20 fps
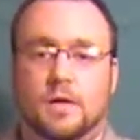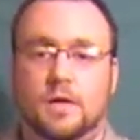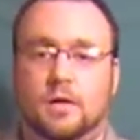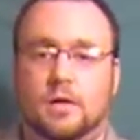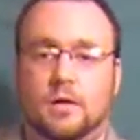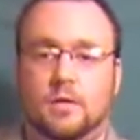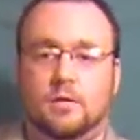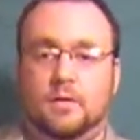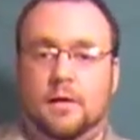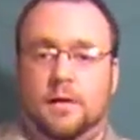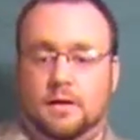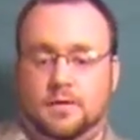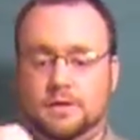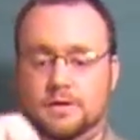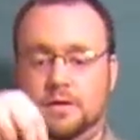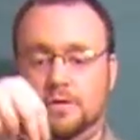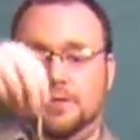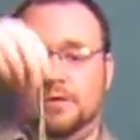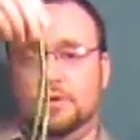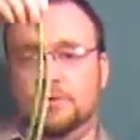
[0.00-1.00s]
all
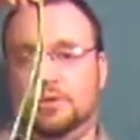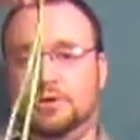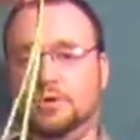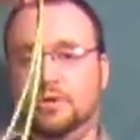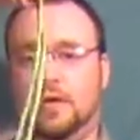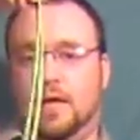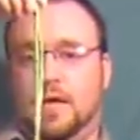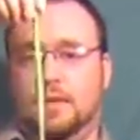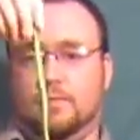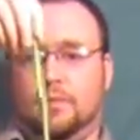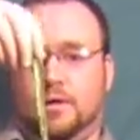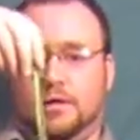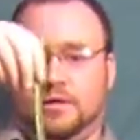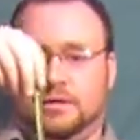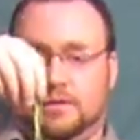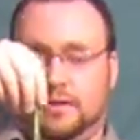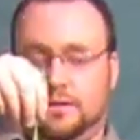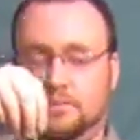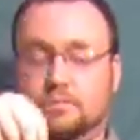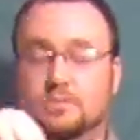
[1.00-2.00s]
right. 2 lime green
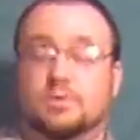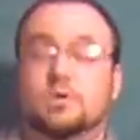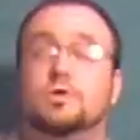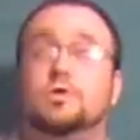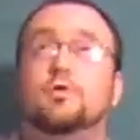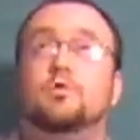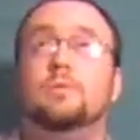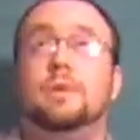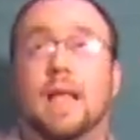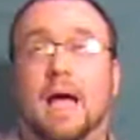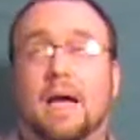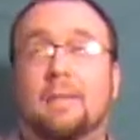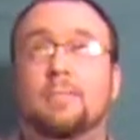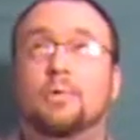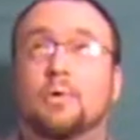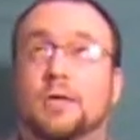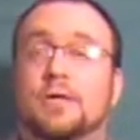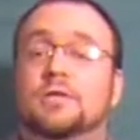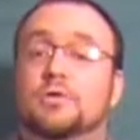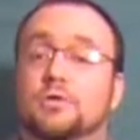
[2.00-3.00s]

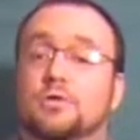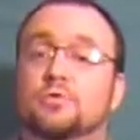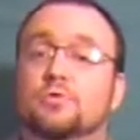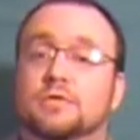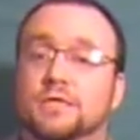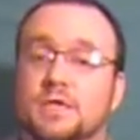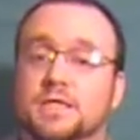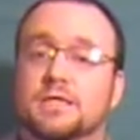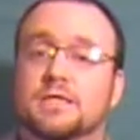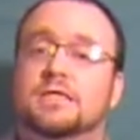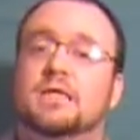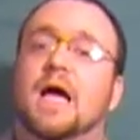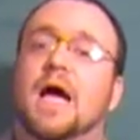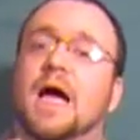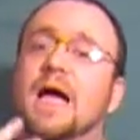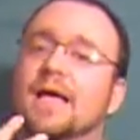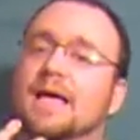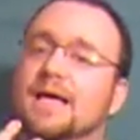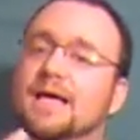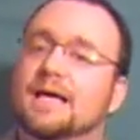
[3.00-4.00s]
260s.
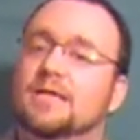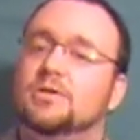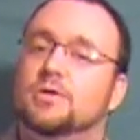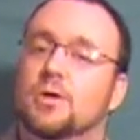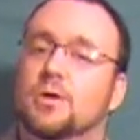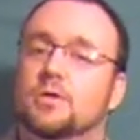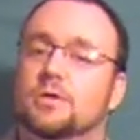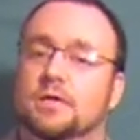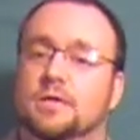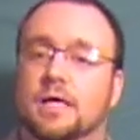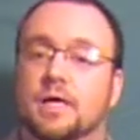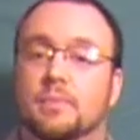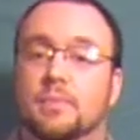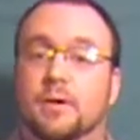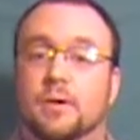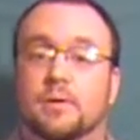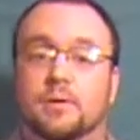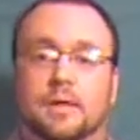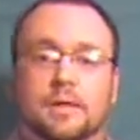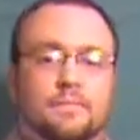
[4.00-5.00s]
I can't talk today,
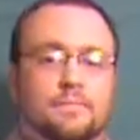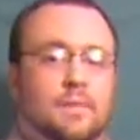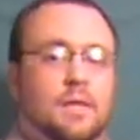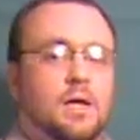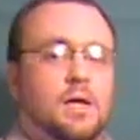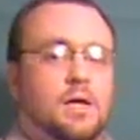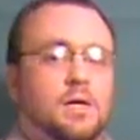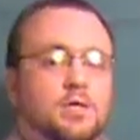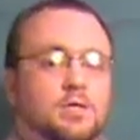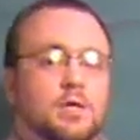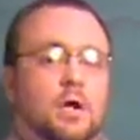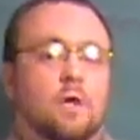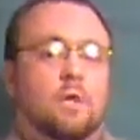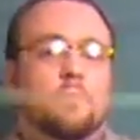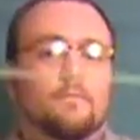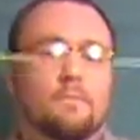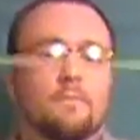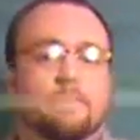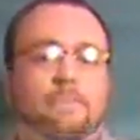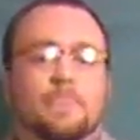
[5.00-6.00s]
apparently. So,
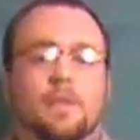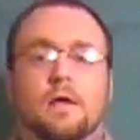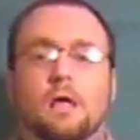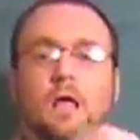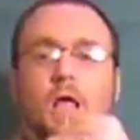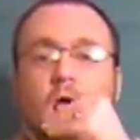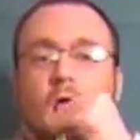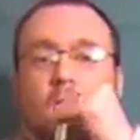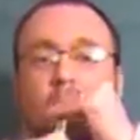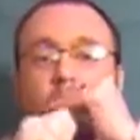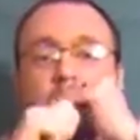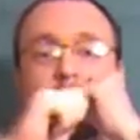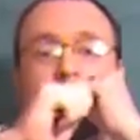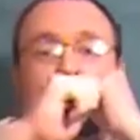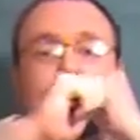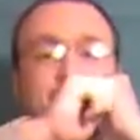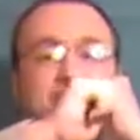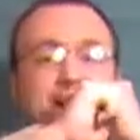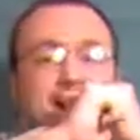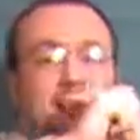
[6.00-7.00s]

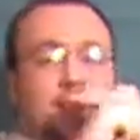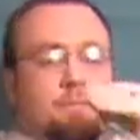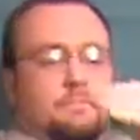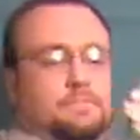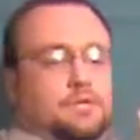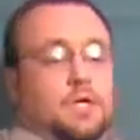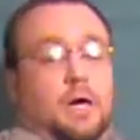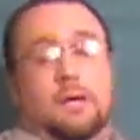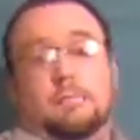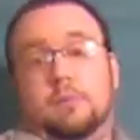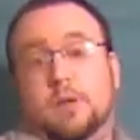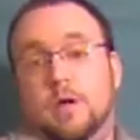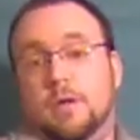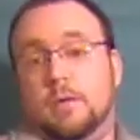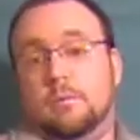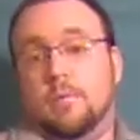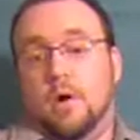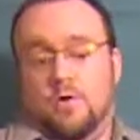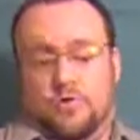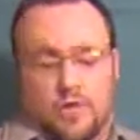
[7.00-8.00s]
sorry, blow
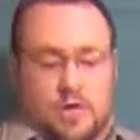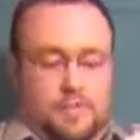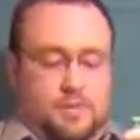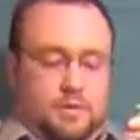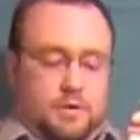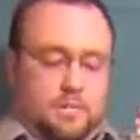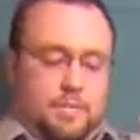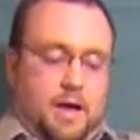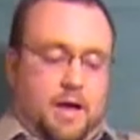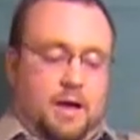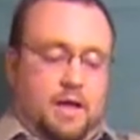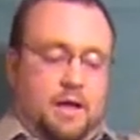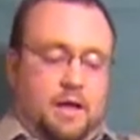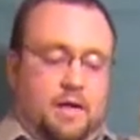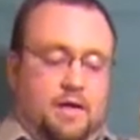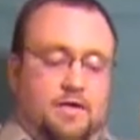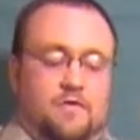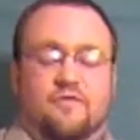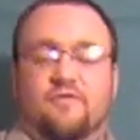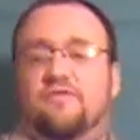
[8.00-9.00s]
them both up with about a
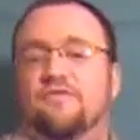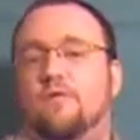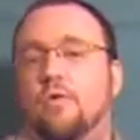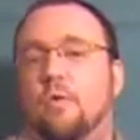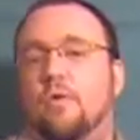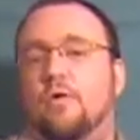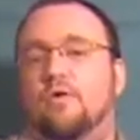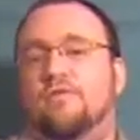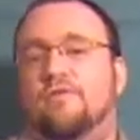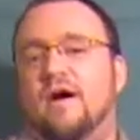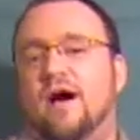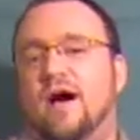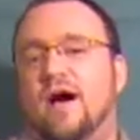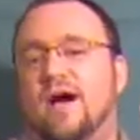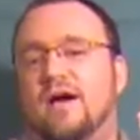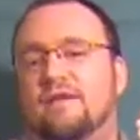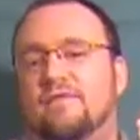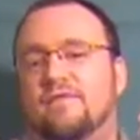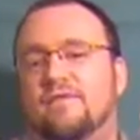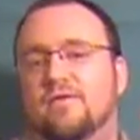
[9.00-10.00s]
4 or
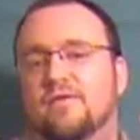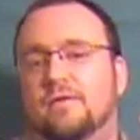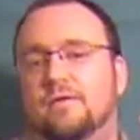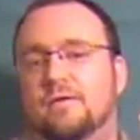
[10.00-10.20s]
5